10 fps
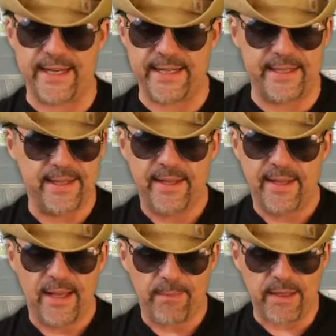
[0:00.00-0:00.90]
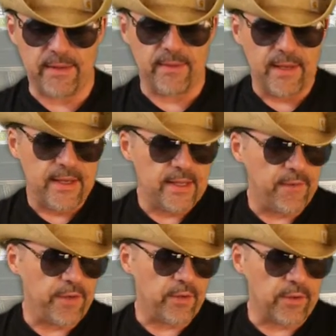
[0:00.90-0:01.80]
And I mean,
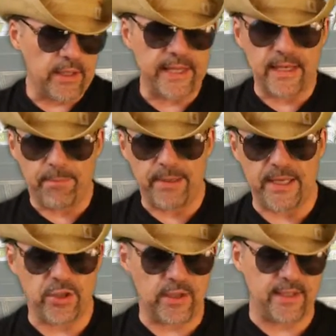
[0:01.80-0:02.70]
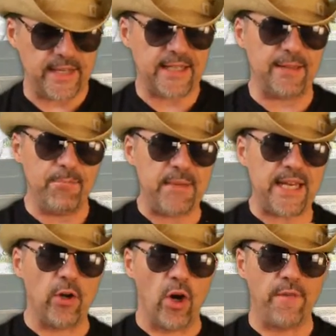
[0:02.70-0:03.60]
if you're really in a pinch, you could take the
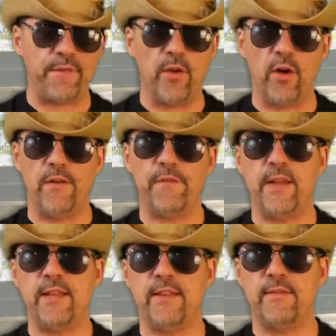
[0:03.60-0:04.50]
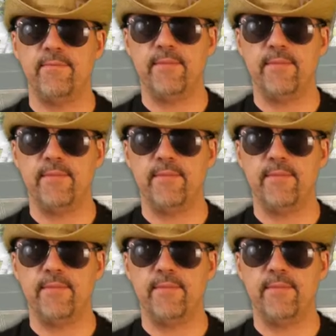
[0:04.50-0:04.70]
meat off, off and the